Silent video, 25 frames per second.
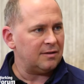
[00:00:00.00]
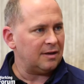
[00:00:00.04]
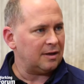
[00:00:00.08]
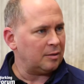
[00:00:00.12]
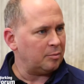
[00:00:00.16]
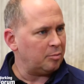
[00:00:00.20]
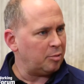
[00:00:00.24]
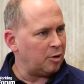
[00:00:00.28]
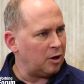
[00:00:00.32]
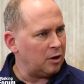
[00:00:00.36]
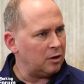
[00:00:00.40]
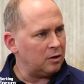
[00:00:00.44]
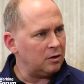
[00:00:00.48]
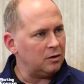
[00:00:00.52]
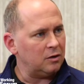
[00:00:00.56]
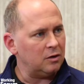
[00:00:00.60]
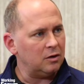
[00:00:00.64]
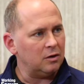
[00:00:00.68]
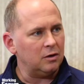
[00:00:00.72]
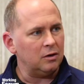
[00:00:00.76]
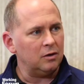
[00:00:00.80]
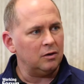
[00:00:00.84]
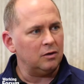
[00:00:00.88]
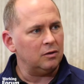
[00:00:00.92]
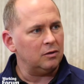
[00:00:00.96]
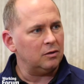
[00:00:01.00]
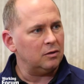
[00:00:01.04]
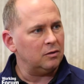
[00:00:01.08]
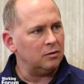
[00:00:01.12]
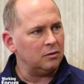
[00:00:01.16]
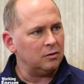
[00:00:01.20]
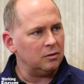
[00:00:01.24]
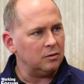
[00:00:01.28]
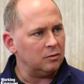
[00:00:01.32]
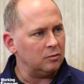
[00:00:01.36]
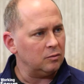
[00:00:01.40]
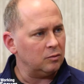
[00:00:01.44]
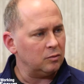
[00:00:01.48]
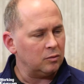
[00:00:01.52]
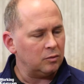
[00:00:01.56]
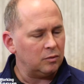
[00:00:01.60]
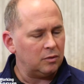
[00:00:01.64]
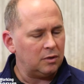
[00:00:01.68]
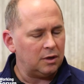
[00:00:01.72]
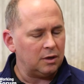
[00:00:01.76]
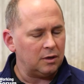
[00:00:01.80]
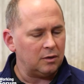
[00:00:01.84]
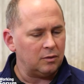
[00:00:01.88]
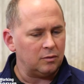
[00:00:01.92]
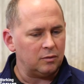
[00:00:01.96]
take a partner or
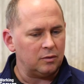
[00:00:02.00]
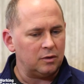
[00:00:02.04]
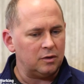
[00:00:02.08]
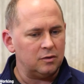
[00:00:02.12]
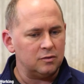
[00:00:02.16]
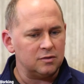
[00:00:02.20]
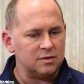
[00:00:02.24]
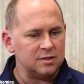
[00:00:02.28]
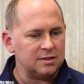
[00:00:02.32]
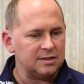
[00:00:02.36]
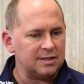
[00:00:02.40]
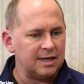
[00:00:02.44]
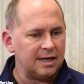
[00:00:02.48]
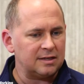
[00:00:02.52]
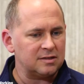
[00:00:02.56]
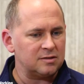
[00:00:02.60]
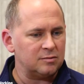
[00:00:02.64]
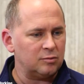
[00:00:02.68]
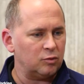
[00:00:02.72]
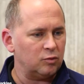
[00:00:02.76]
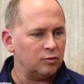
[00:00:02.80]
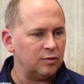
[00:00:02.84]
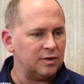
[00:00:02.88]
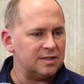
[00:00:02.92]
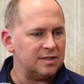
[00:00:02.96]
you know, use a taxable